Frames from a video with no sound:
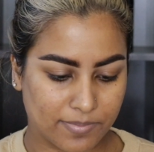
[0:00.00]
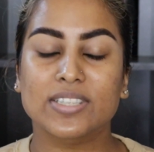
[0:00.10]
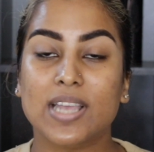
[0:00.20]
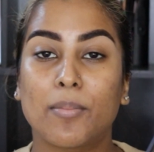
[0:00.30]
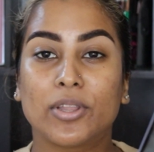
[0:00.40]
Okay,
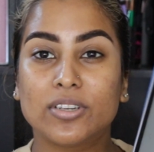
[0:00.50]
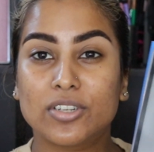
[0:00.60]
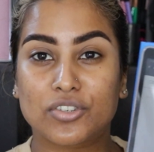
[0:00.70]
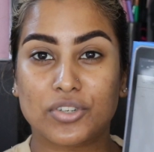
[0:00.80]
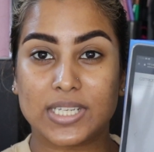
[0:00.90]
so I'm on the
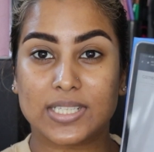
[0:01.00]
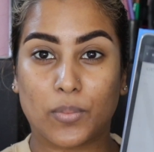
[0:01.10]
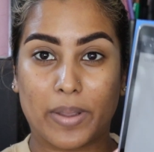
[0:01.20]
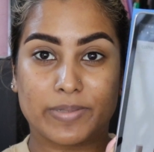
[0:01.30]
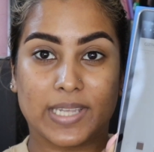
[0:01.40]
Catrice
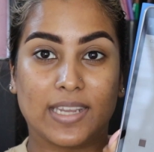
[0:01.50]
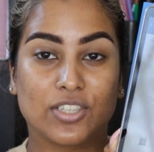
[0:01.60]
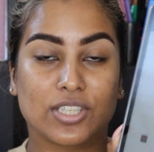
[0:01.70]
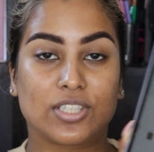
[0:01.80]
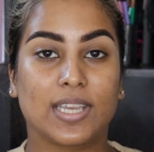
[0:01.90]

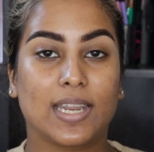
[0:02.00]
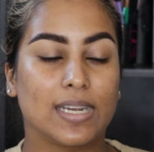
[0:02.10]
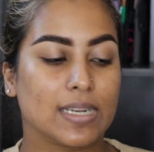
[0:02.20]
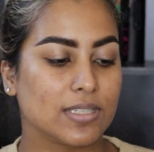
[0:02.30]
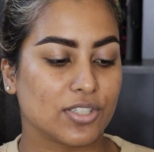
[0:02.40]
website just to get a
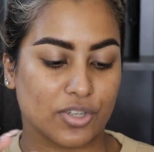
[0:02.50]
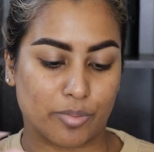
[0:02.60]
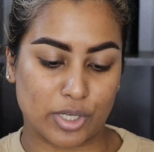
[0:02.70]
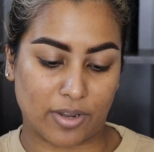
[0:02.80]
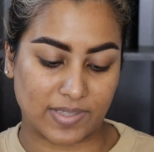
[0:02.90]
little
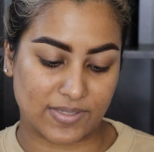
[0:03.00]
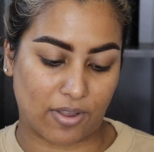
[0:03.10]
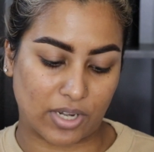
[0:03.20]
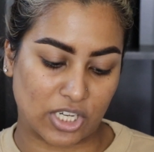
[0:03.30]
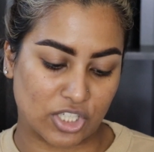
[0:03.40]
description of this
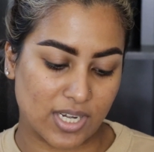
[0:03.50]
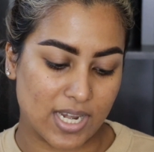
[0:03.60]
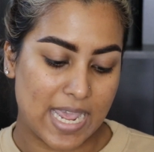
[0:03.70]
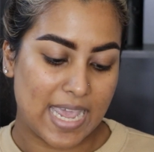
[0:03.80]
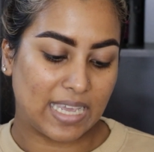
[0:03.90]

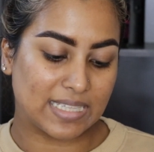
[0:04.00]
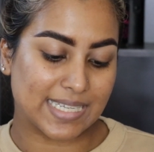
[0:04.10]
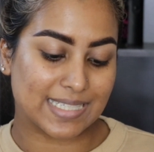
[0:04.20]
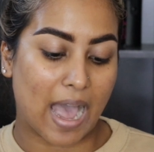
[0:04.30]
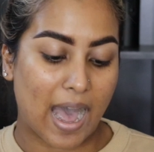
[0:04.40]
foundation. It
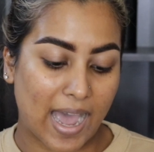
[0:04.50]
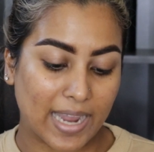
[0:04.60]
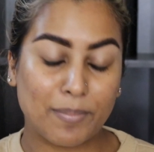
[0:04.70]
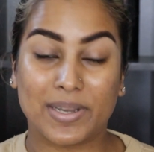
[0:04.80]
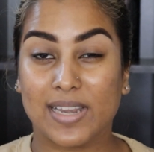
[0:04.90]
says
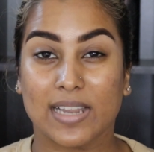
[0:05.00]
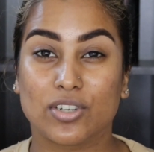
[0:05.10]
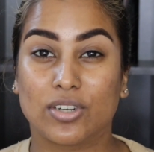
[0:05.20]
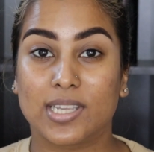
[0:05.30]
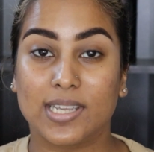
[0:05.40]
high but
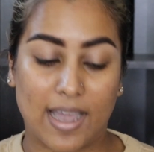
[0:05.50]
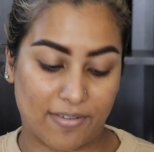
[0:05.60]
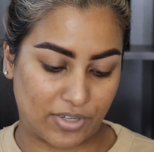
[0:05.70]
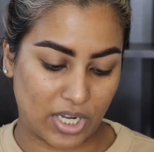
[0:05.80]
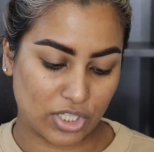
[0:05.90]
natural looking
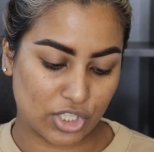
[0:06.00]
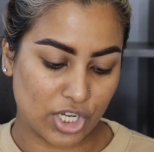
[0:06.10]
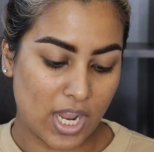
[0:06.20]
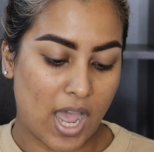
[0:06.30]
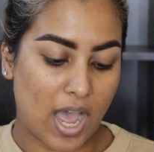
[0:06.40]

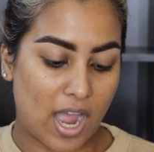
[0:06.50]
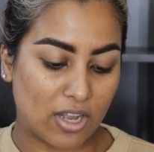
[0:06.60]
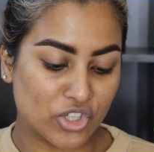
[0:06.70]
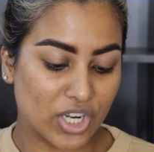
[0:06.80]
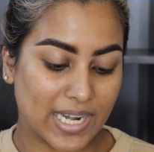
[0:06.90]
coverage,
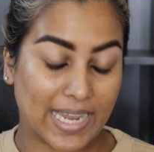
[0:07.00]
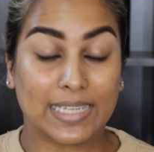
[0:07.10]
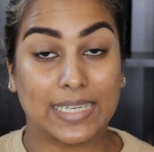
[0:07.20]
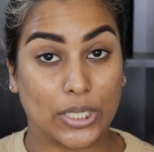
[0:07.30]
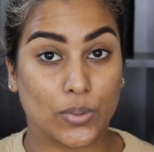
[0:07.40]
ultra
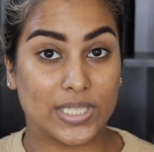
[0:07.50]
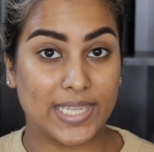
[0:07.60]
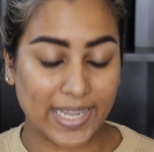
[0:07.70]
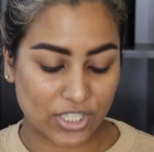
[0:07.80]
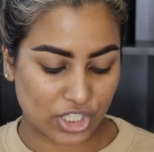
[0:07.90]
light liquid
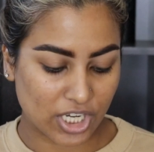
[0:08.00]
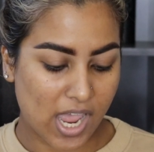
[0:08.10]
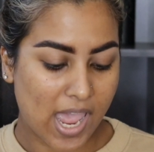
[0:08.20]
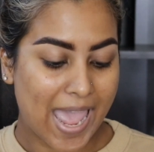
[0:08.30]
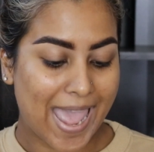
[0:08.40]

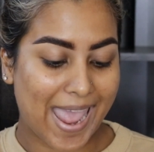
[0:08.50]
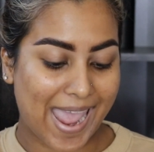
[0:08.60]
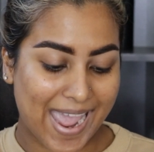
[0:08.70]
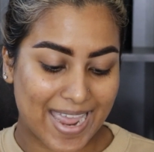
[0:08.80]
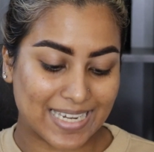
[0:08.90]
texture,
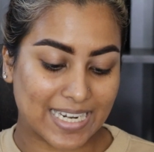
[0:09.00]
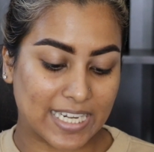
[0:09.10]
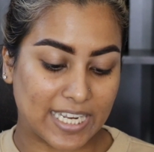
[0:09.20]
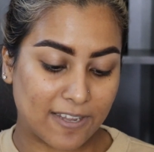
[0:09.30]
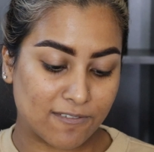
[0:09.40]
and
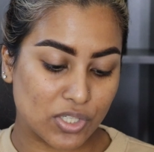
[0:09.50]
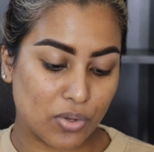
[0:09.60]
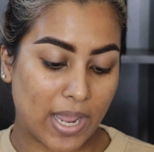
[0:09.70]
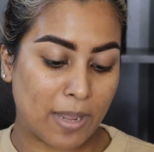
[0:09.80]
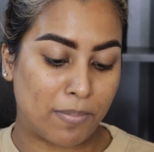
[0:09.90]
it gives
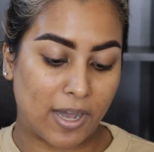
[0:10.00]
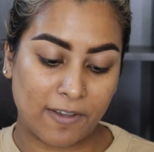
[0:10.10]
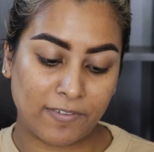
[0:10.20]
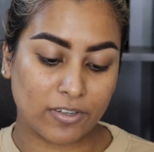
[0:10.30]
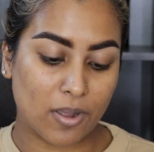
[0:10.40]
you a
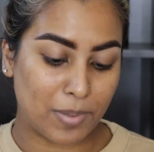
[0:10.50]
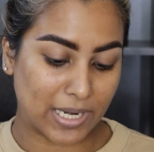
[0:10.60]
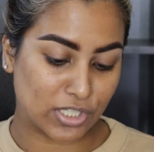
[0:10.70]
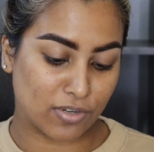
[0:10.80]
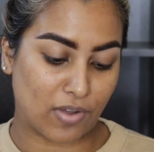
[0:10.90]
perfect
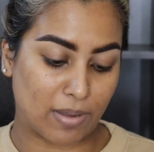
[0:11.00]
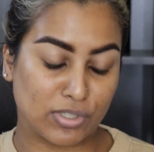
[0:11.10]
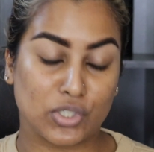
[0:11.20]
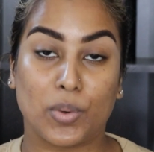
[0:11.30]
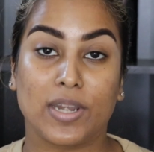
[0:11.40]
complexion for up
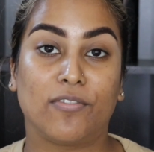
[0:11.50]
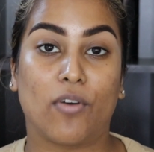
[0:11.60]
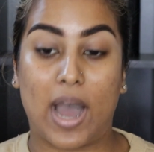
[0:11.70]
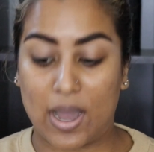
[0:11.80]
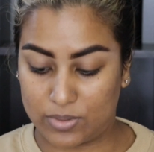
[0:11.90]
to
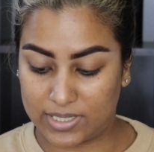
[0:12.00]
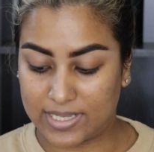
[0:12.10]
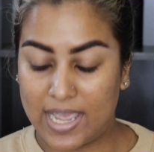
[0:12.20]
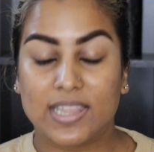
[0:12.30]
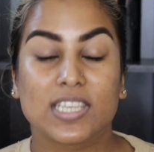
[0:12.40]
24 hours.